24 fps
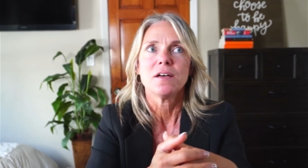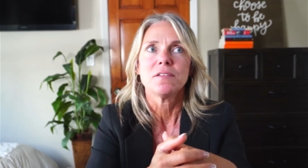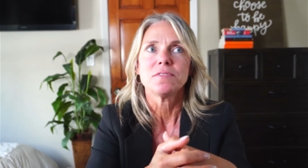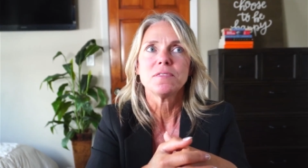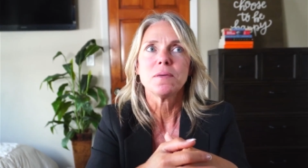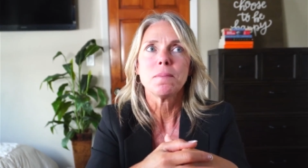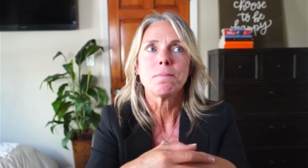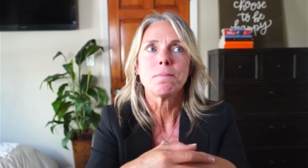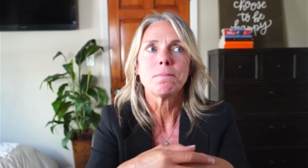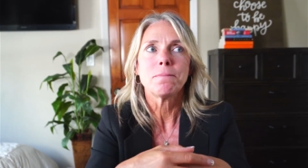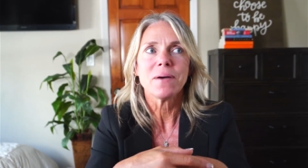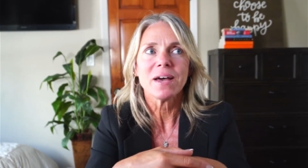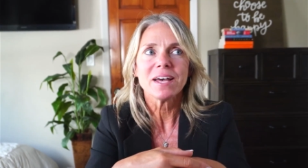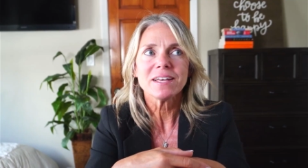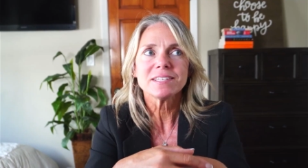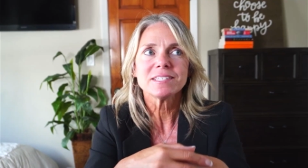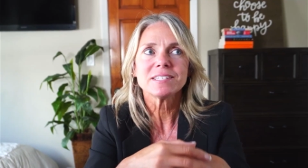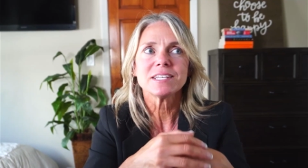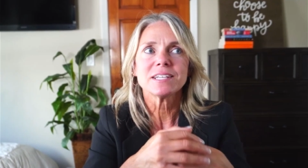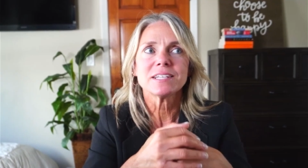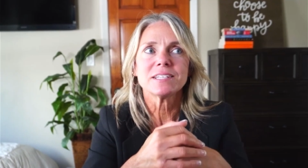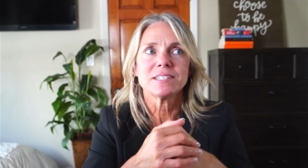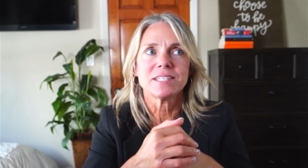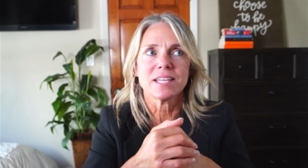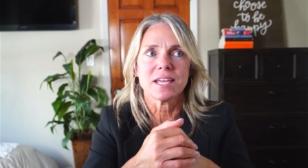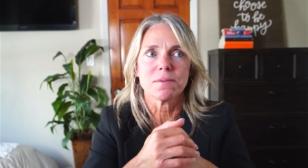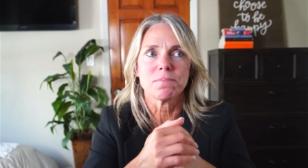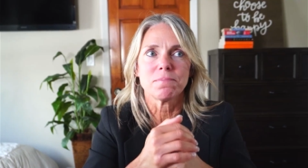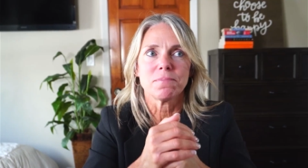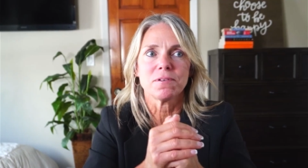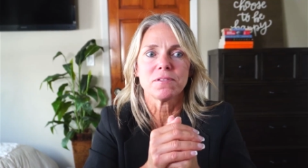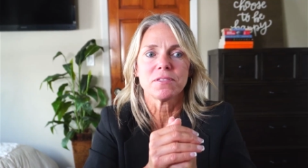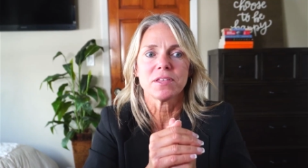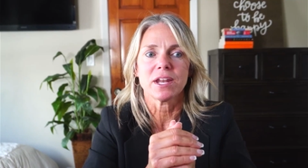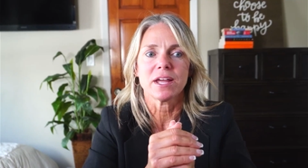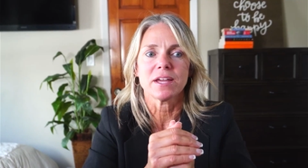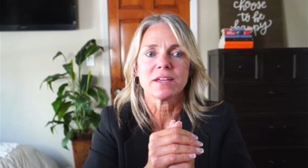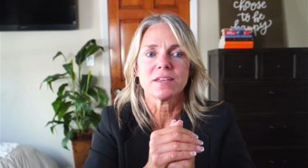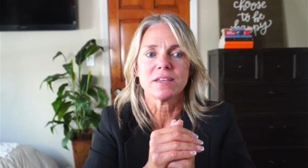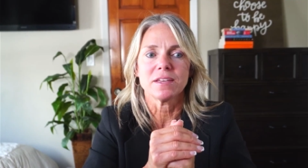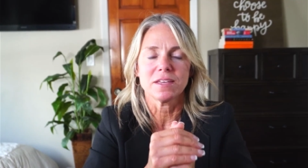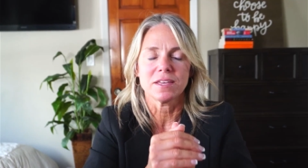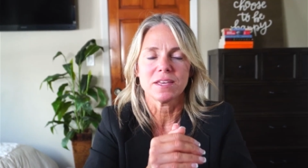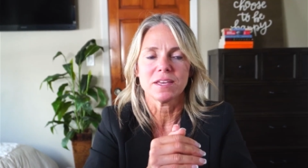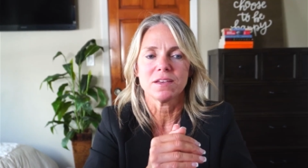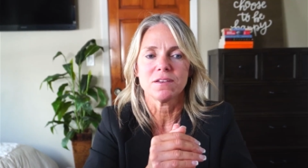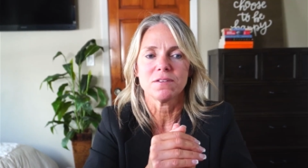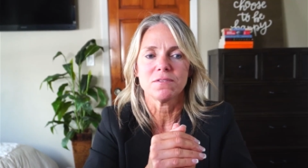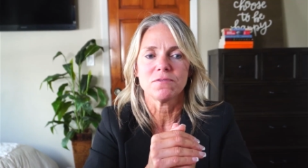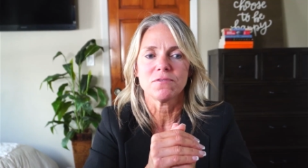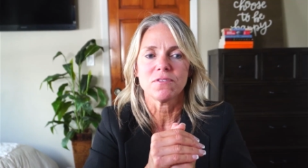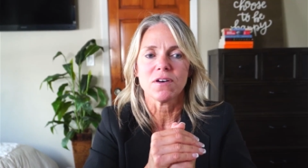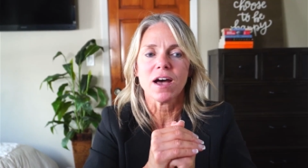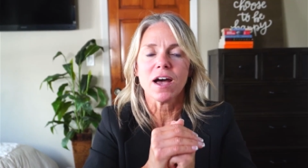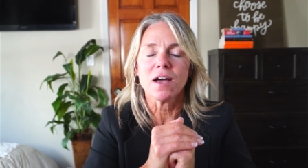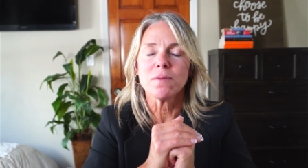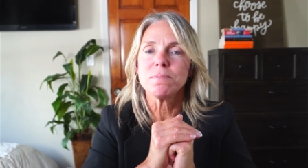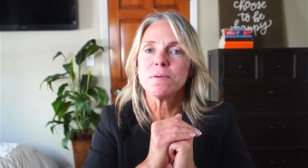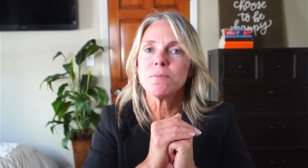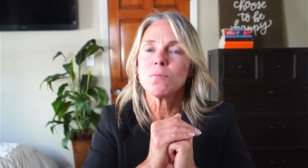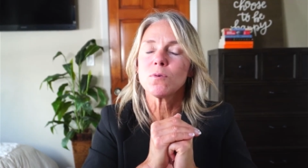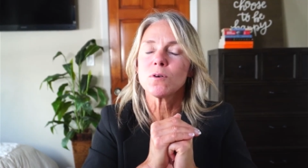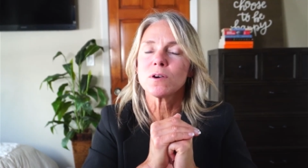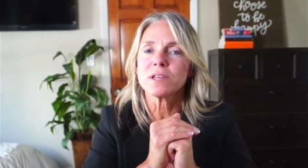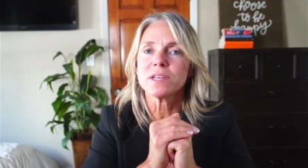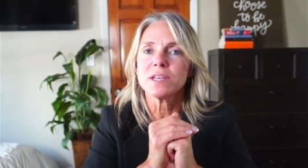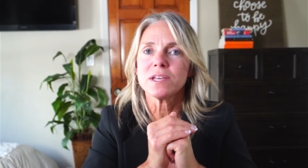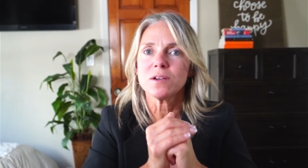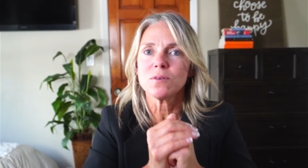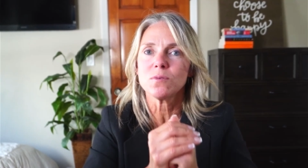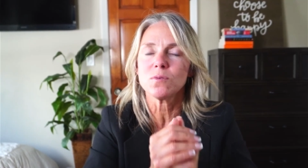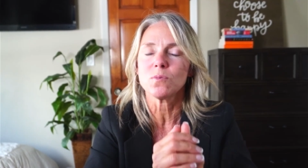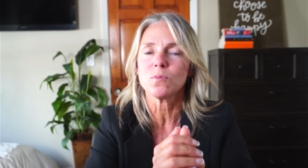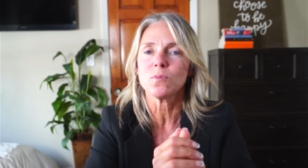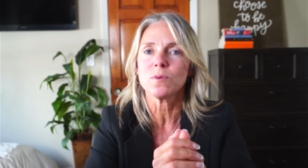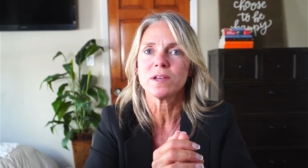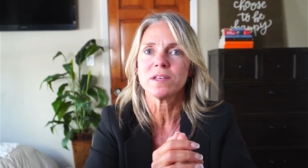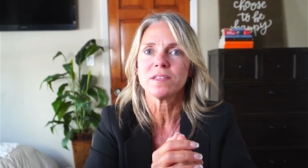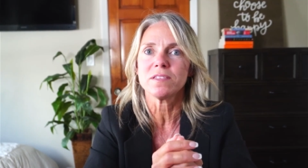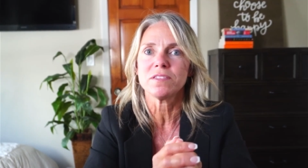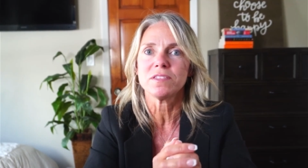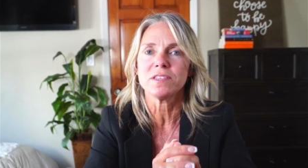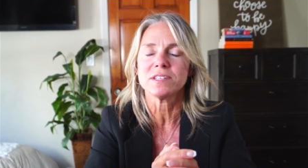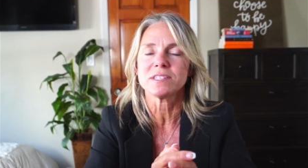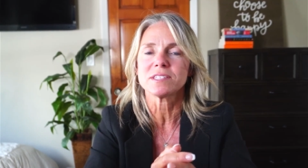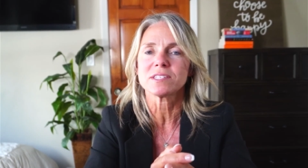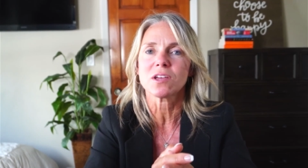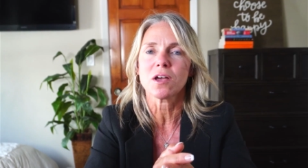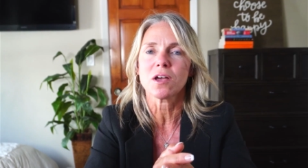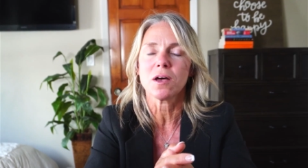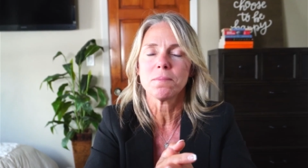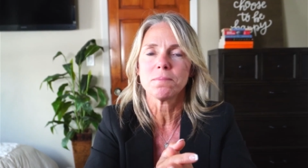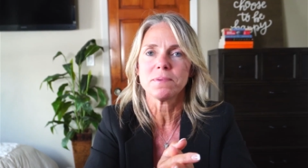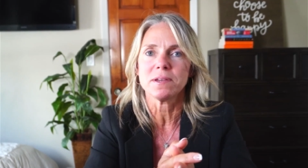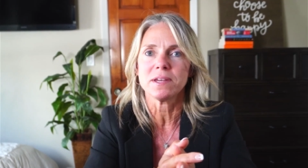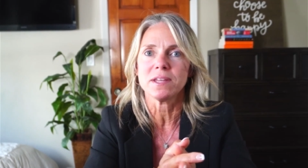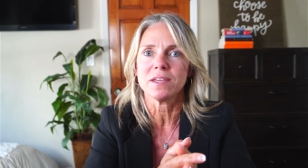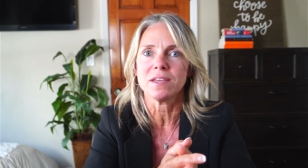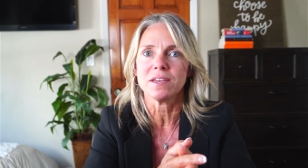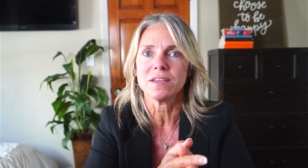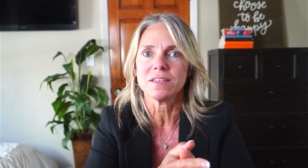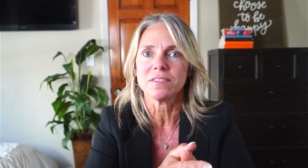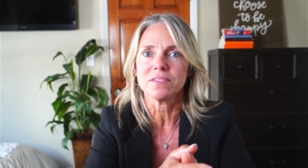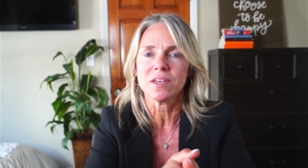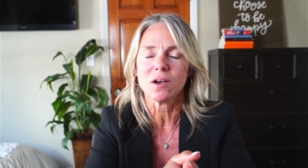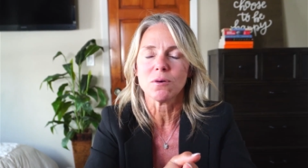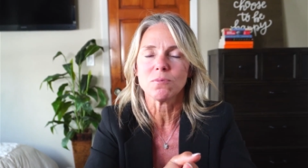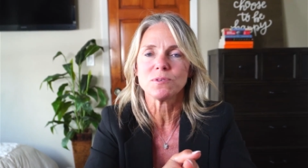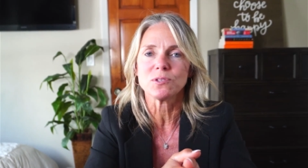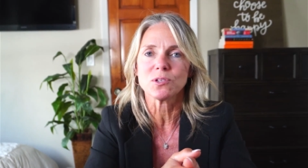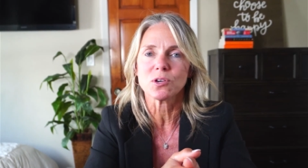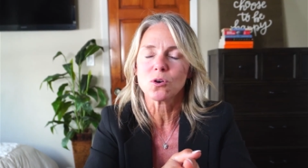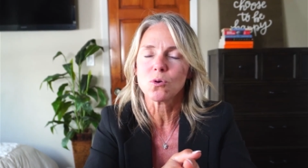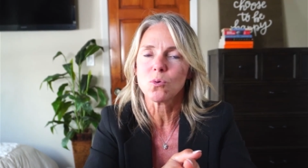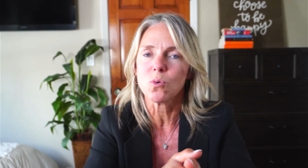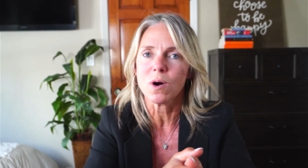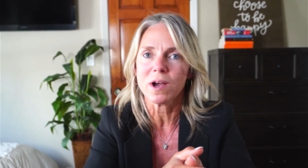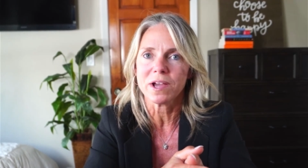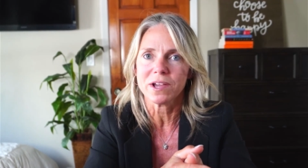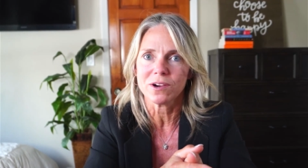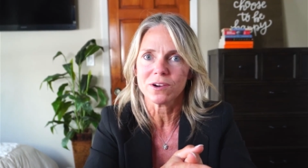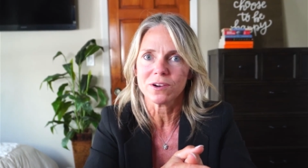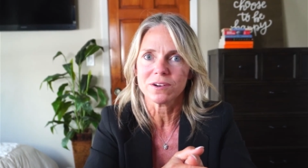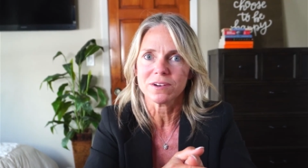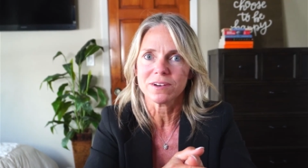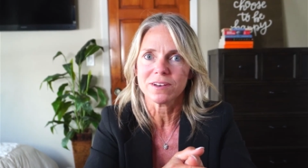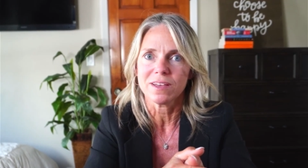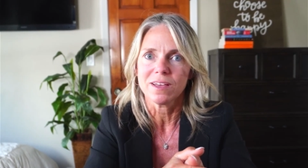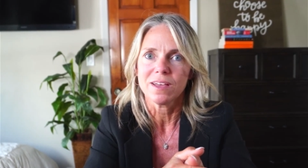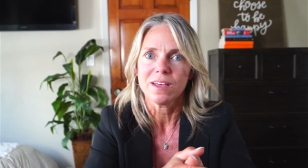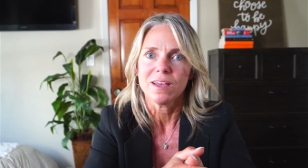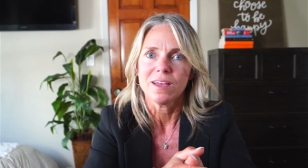The best example that I can give, I've been working with this company that was acquired,